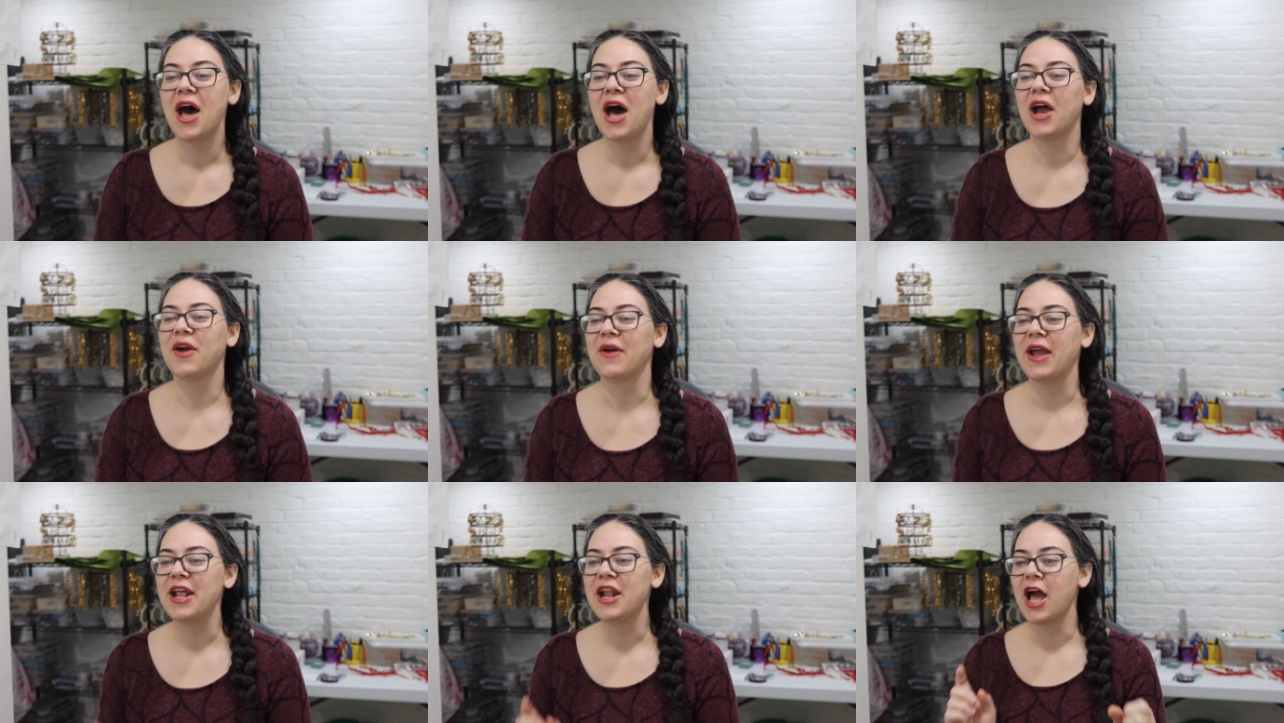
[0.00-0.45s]

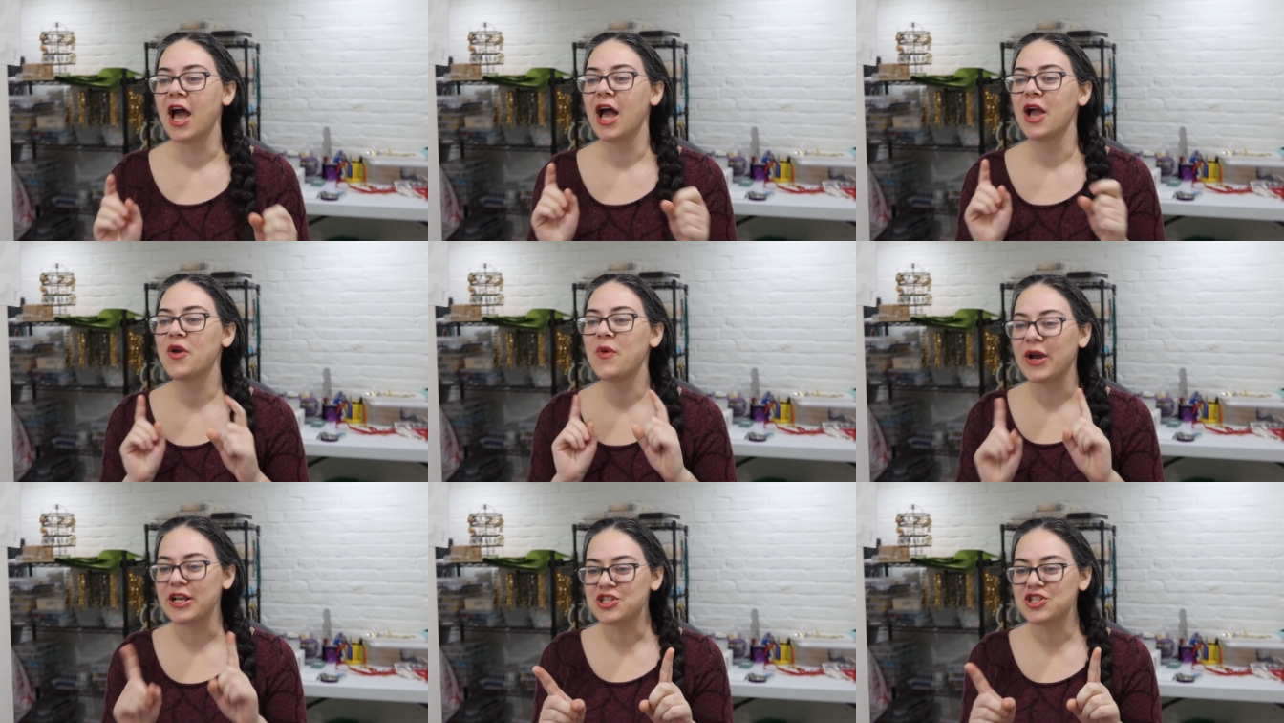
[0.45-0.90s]
All right,
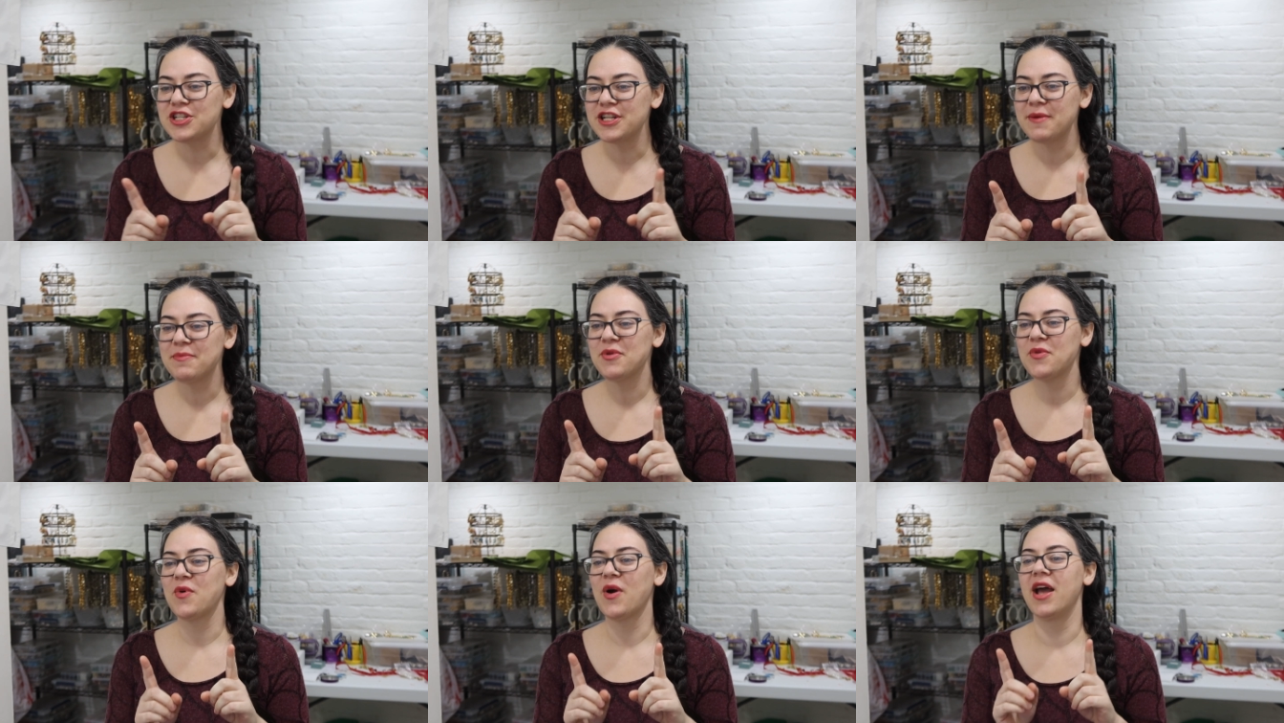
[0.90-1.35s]
question
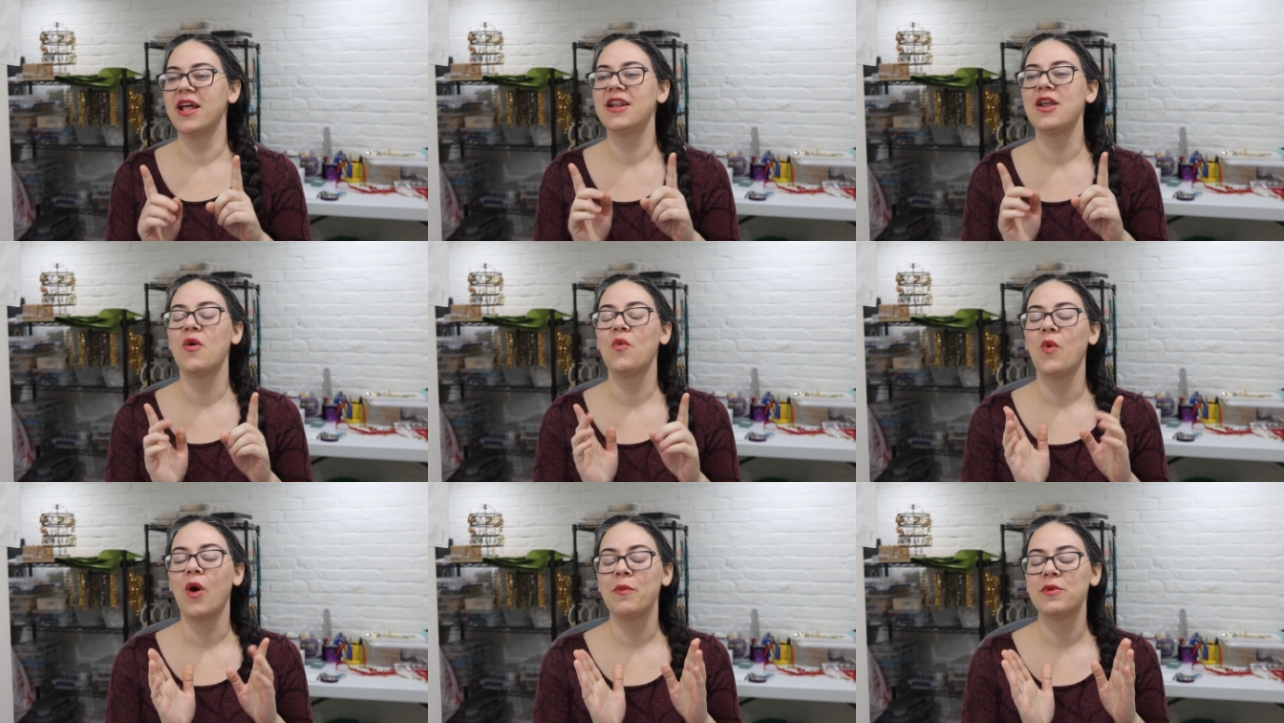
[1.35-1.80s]
number one,
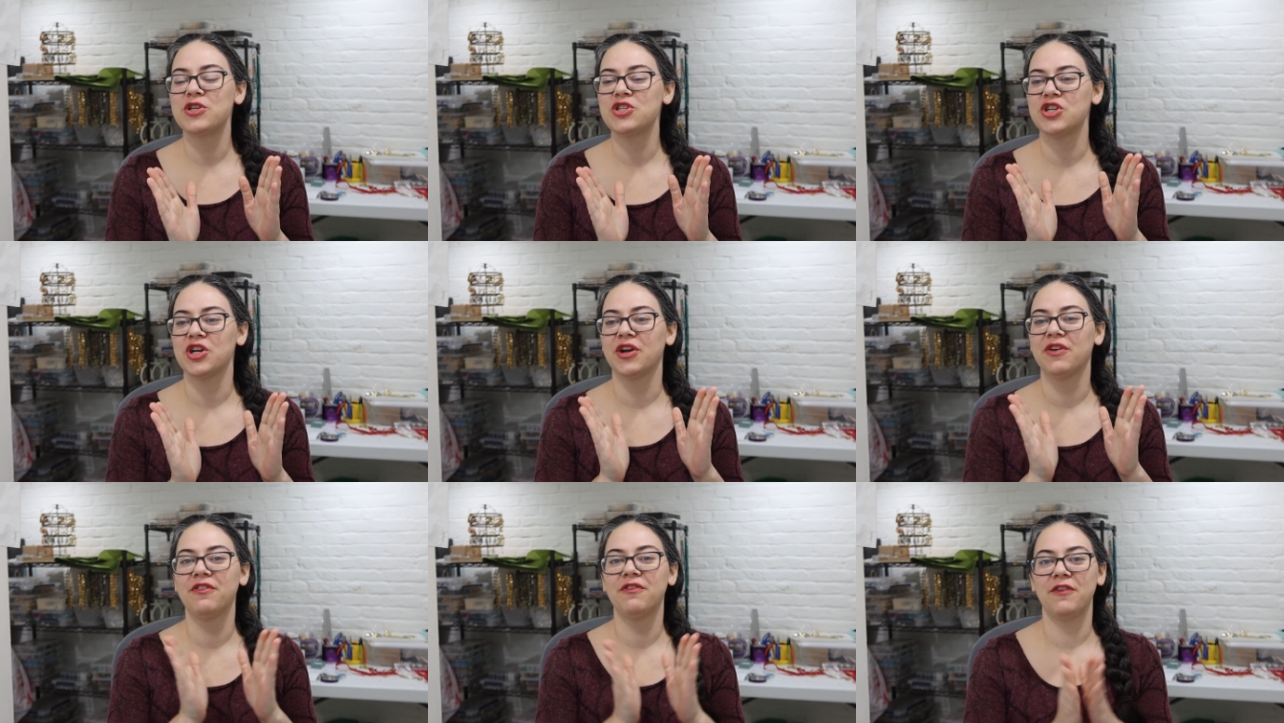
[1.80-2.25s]
what was
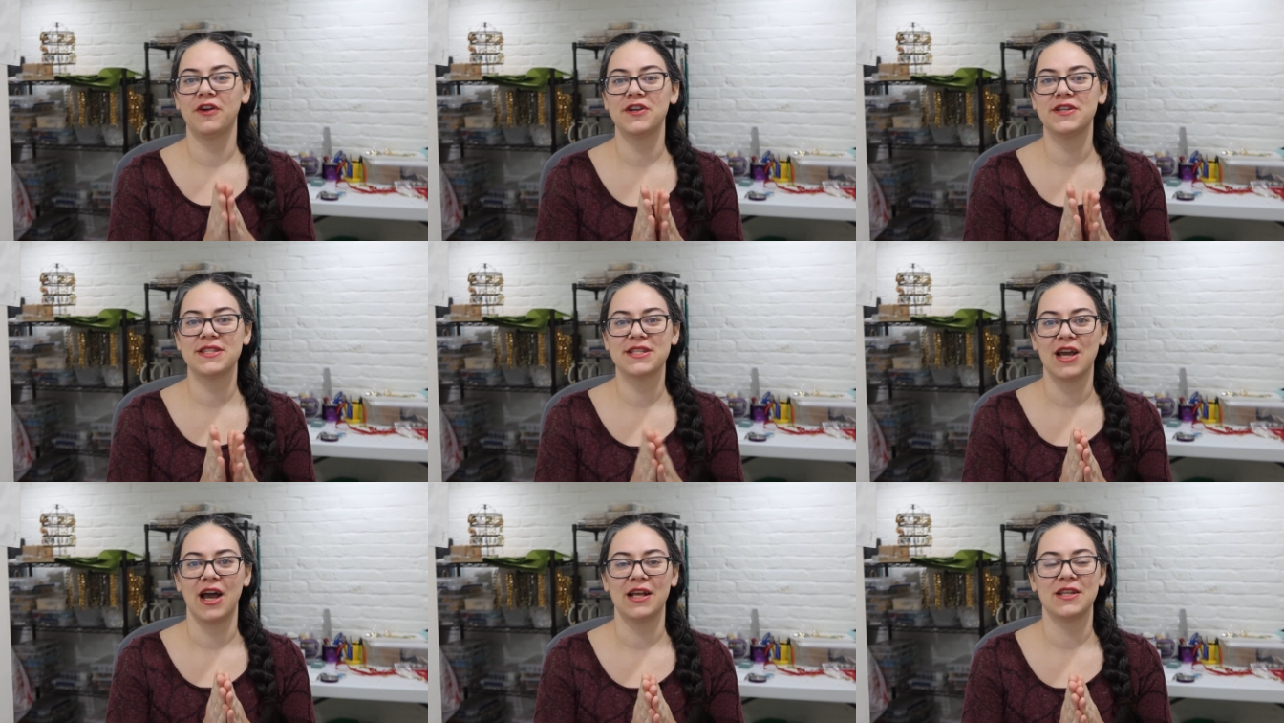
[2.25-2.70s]
your
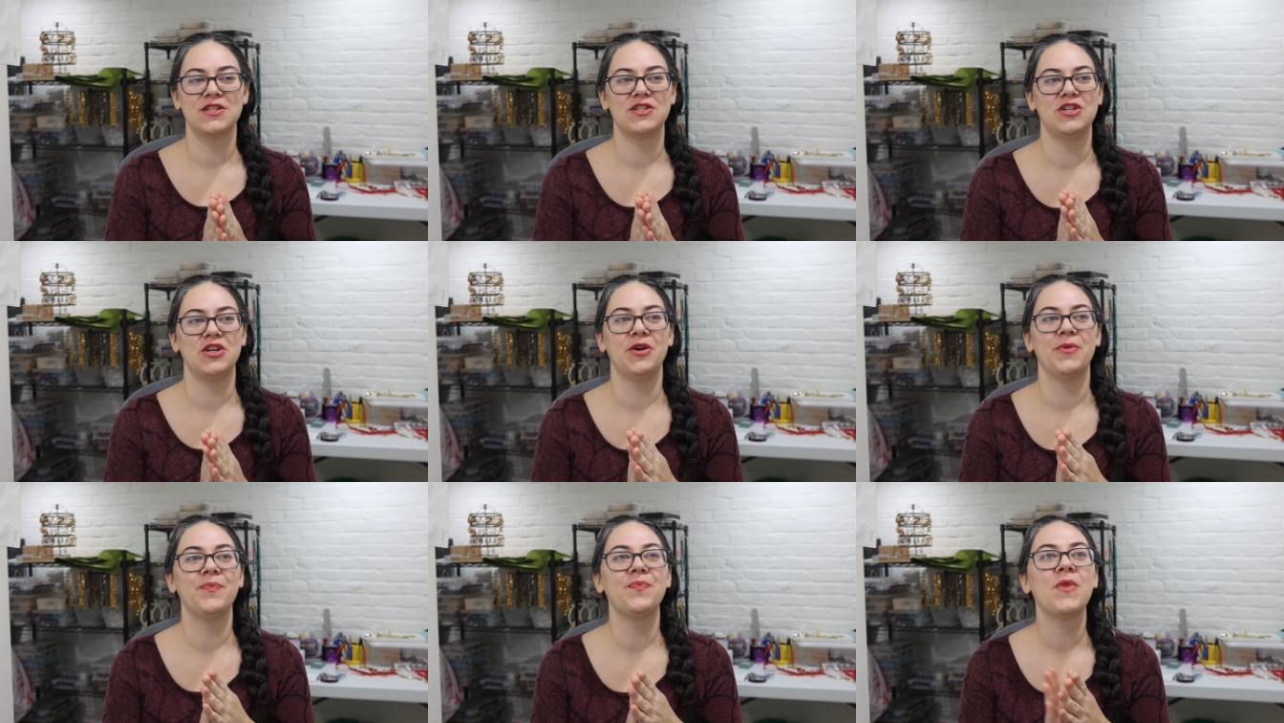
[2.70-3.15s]
first
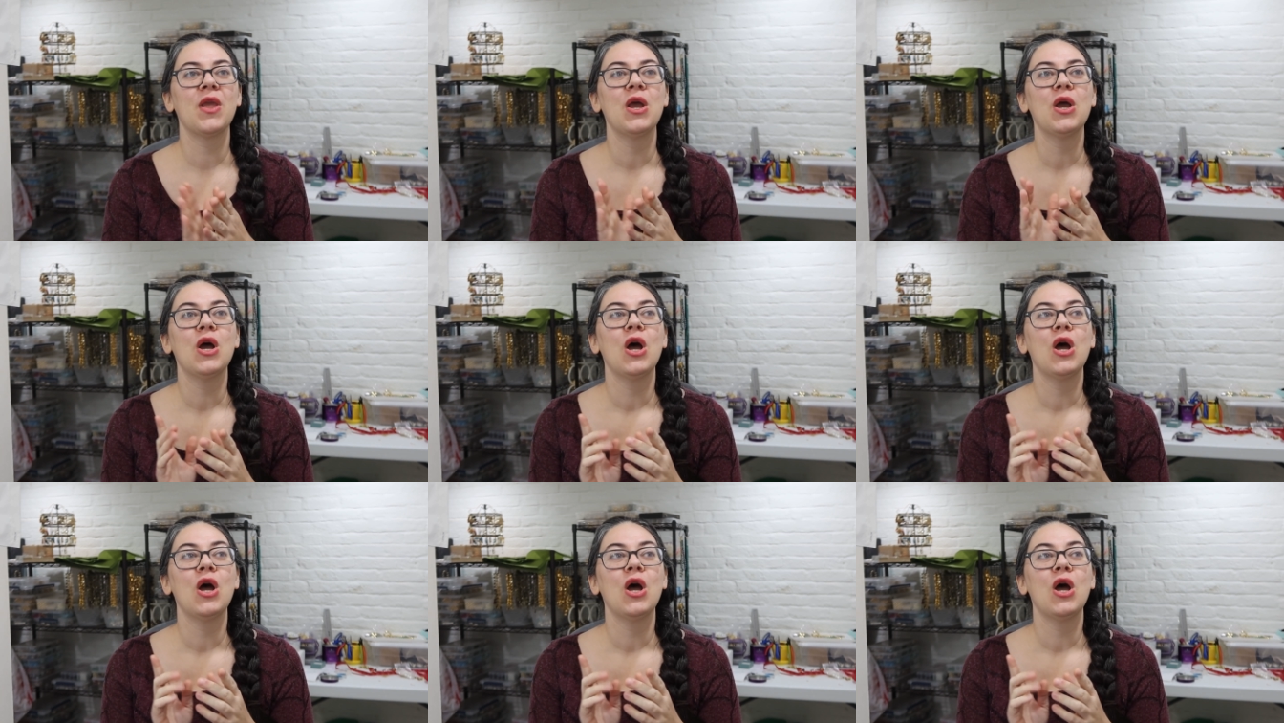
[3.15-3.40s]
costume?